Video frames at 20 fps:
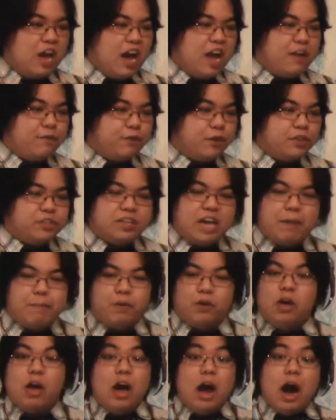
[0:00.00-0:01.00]
like, for
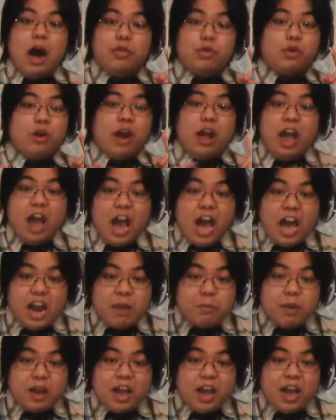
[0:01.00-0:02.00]
example, other
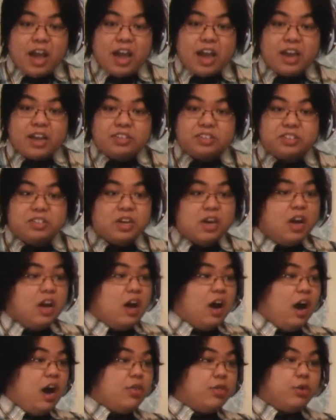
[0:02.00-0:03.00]
animes,
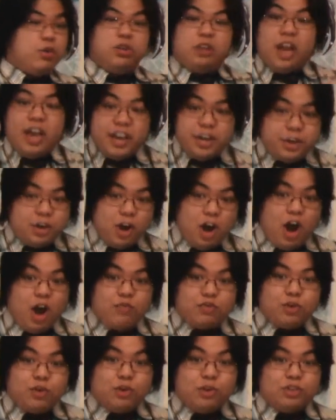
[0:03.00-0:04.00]
other light
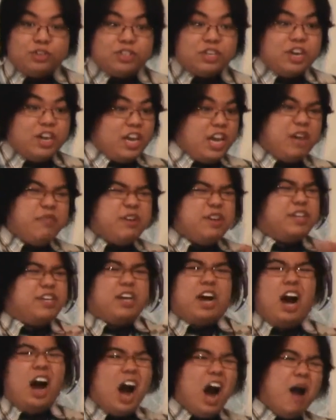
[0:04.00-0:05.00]
novels, even
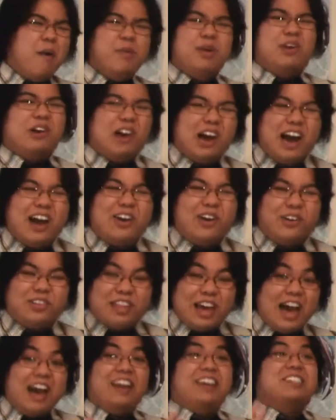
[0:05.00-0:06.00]
Kamen Rider.
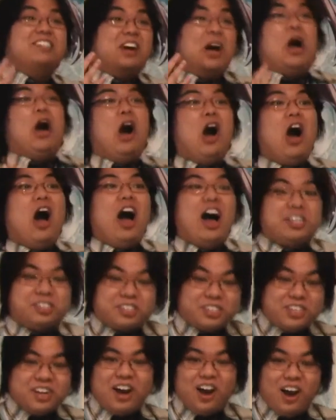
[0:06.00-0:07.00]
That is
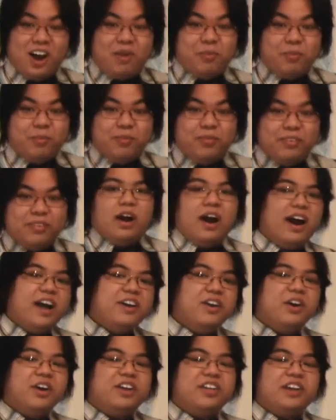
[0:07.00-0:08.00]
awesome!
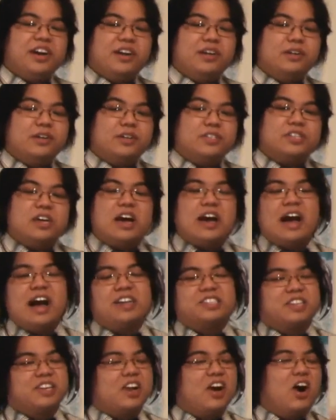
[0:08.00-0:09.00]
Haiyore Nyaruko-san
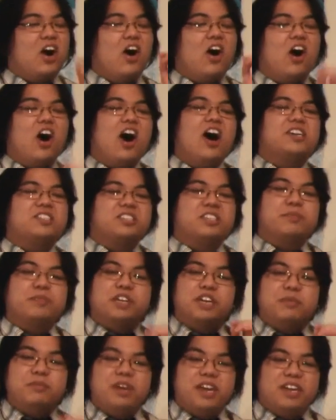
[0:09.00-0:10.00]
has an awesome
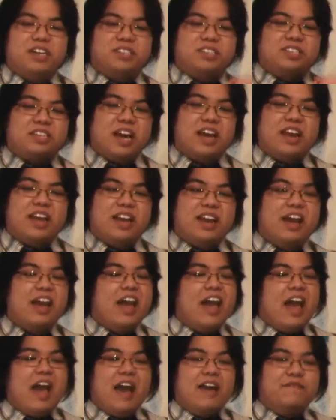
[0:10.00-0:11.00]
comedic setting
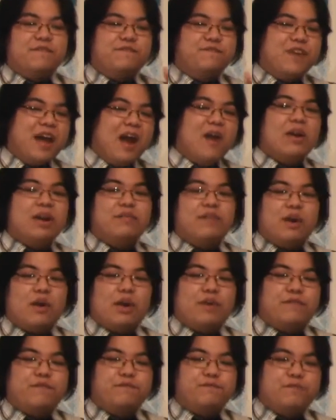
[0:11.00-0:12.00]
and very,
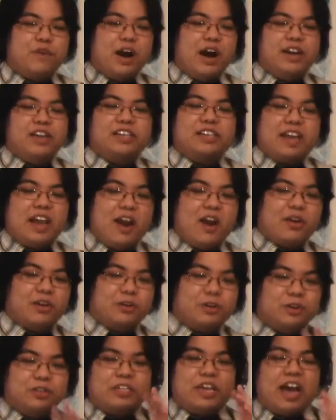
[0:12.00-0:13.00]
very fun
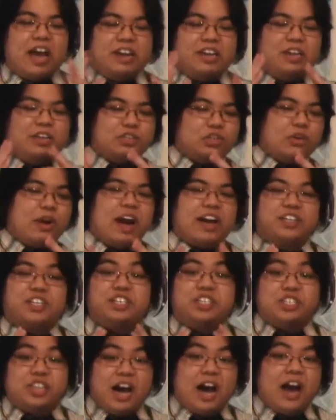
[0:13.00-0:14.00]
characters and
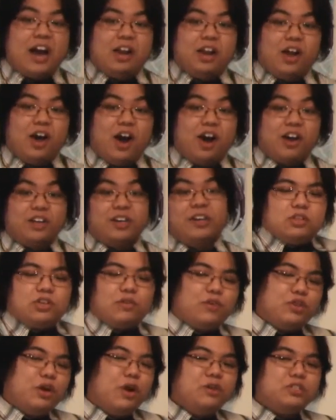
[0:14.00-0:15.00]
interaction dialogue. So
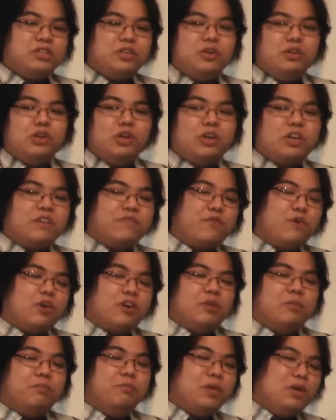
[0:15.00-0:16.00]
for those of you looking
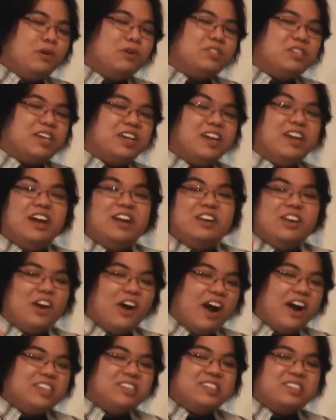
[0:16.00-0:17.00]
for an amusing,
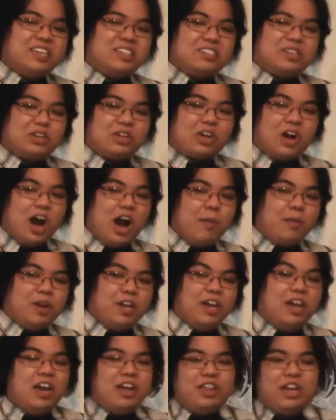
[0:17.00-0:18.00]
nonsensical
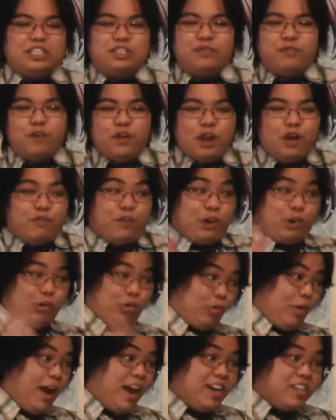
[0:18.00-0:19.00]
comedy that's full of
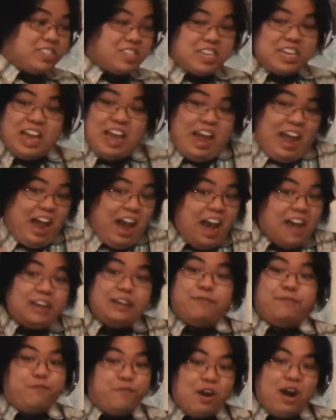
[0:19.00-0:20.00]
crazy
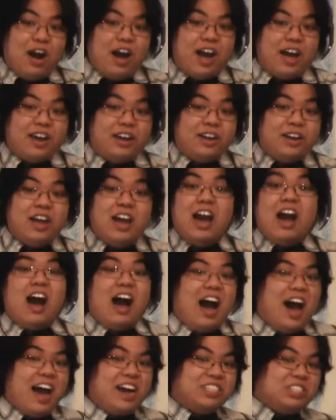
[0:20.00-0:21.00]
and fun,
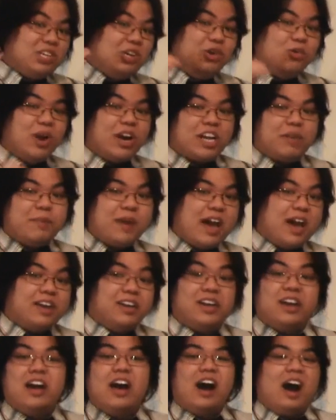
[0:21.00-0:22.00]
I do
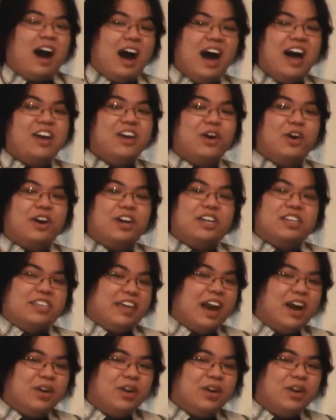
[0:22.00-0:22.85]
recommend Haiyore